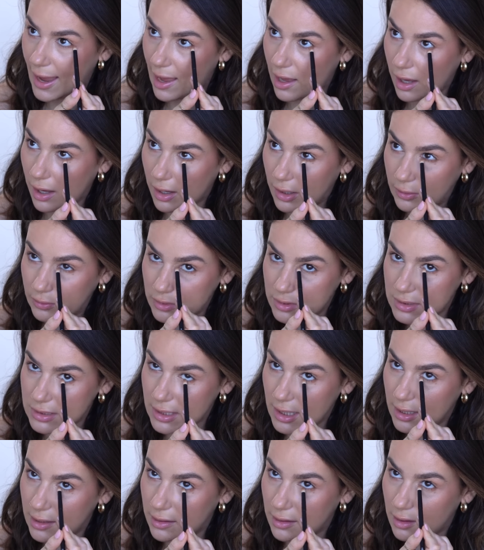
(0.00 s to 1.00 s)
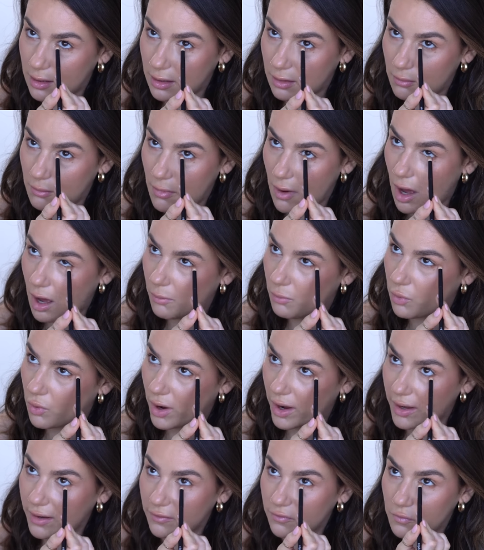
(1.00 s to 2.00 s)
out and the mob
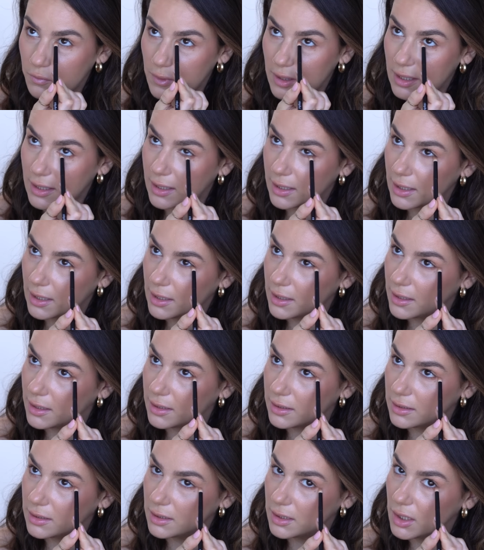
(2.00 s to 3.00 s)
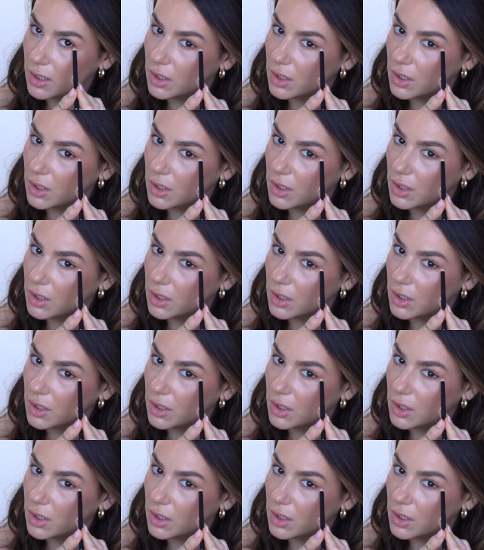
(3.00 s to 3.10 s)
wife being in,